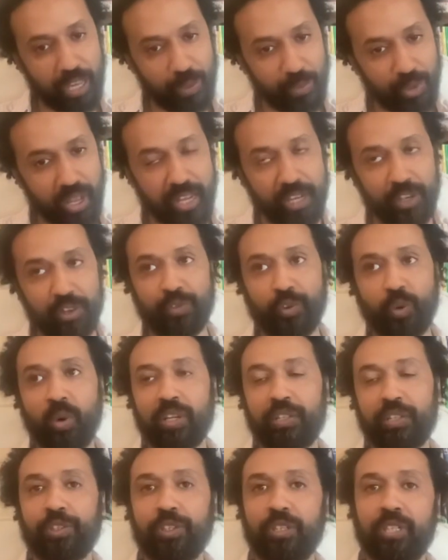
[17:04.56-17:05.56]
the kind of
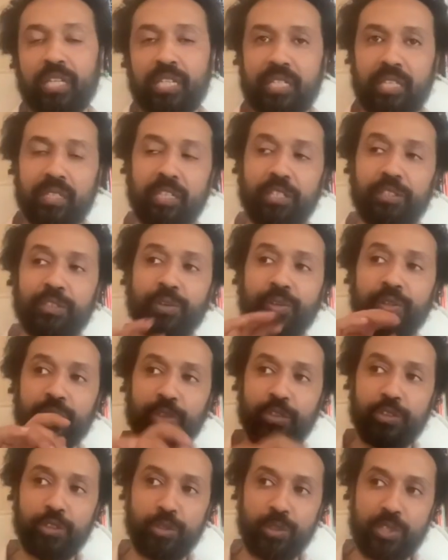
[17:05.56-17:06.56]
question, is it that you're
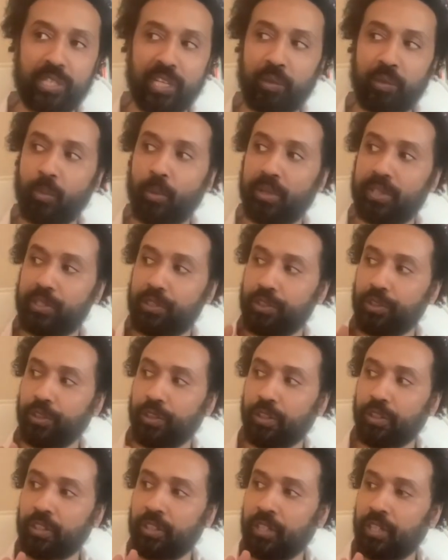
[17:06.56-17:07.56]
introducing
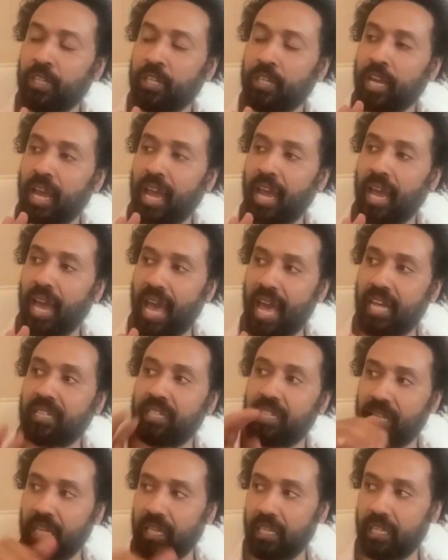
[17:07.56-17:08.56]
moisture and
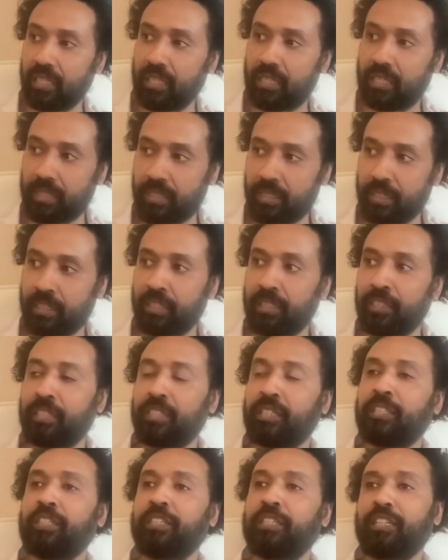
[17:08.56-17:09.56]
heat
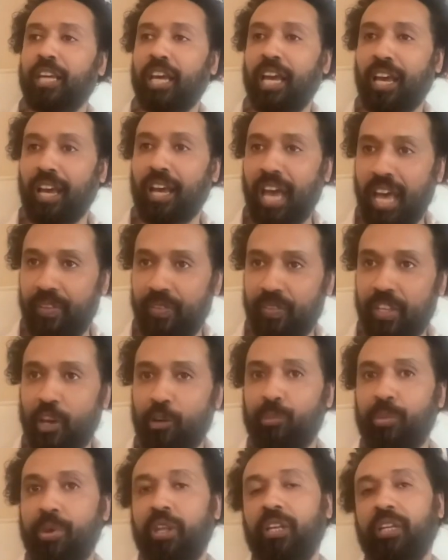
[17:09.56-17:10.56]
and the
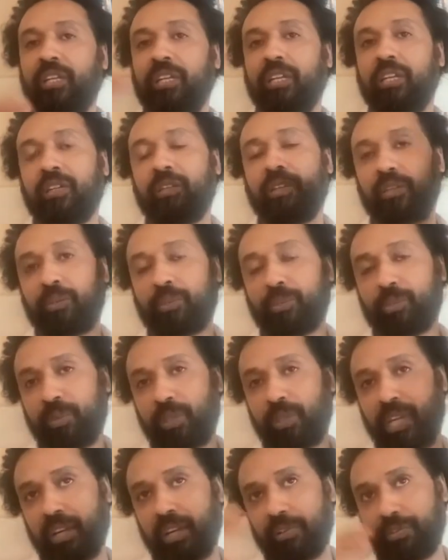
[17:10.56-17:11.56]
ability to
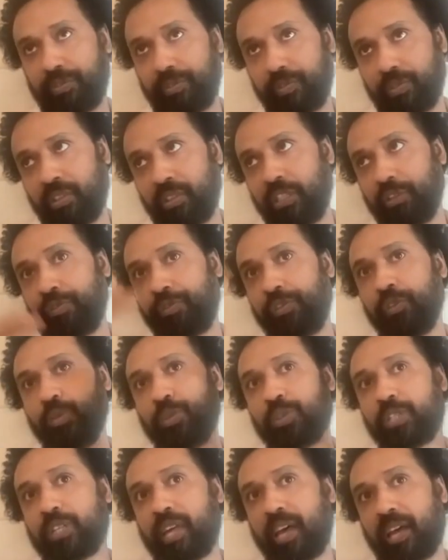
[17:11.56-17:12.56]
kind of
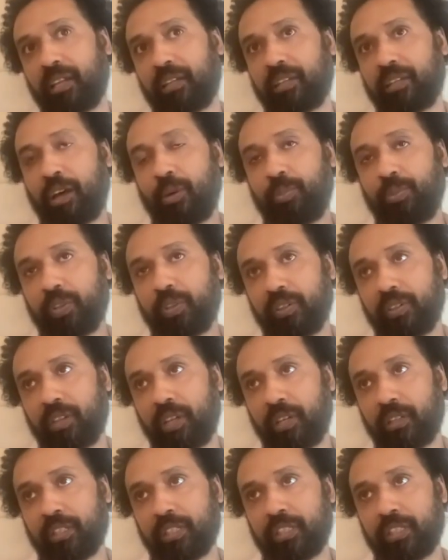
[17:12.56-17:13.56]
diffuse that up to the
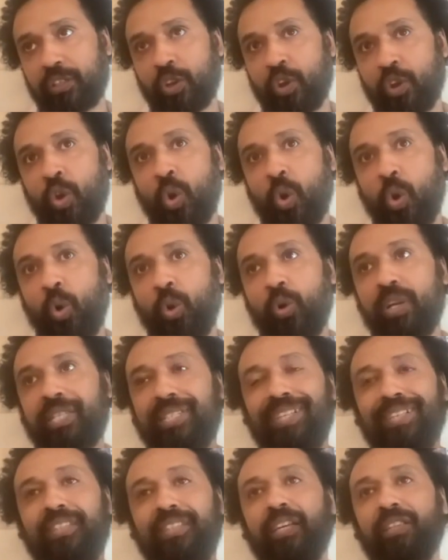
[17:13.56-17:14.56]
lungs? Or is
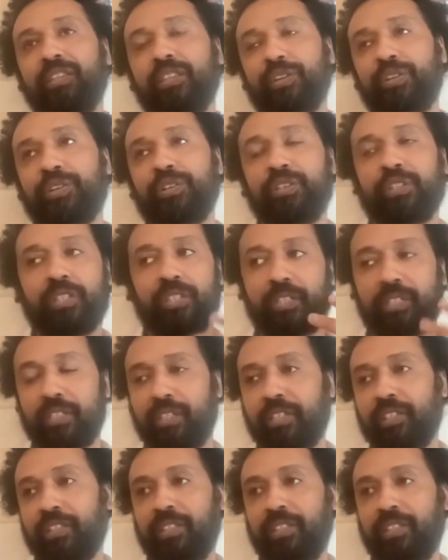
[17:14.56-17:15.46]
it that there's